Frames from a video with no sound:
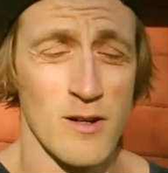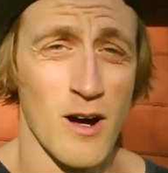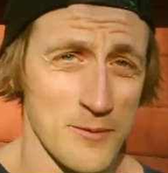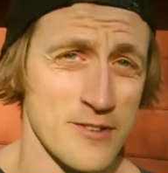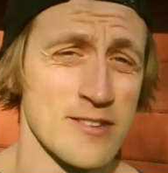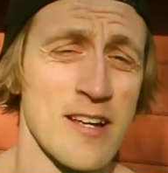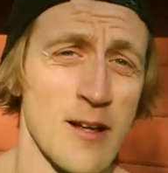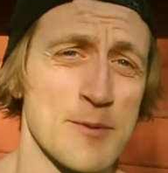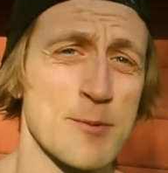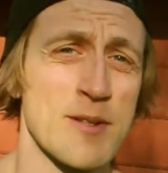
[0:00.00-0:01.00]
Obviously
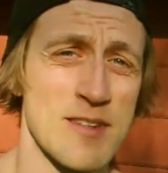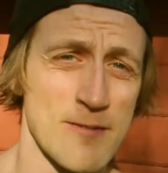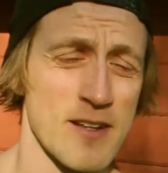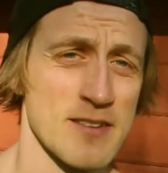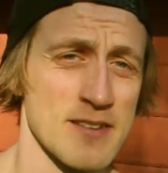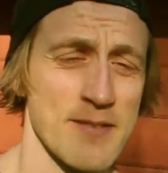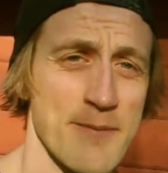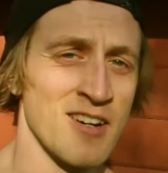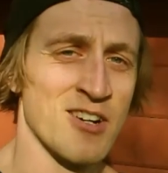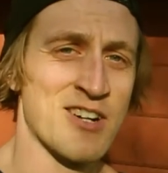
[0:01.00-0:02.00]
helps with defense.
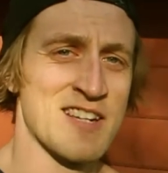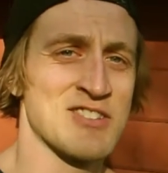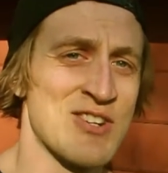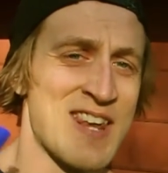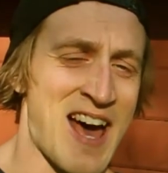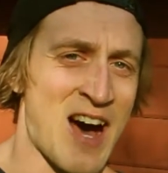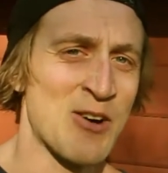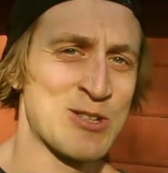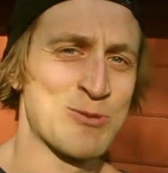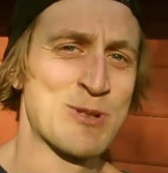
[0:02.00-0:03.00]
Okay, so
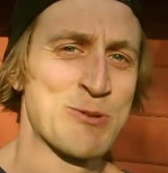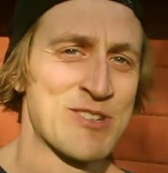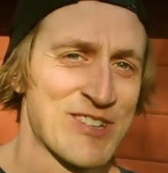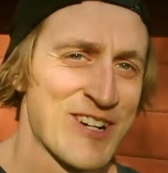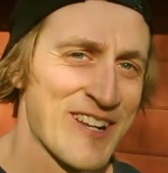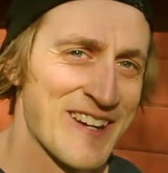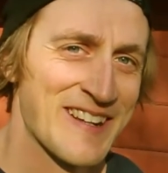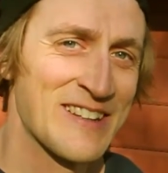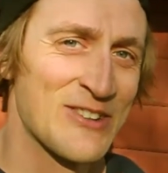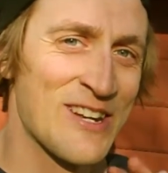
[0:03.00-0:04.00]
now is when we start
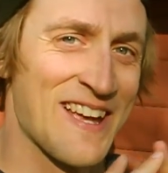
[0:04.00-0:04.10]
getting into the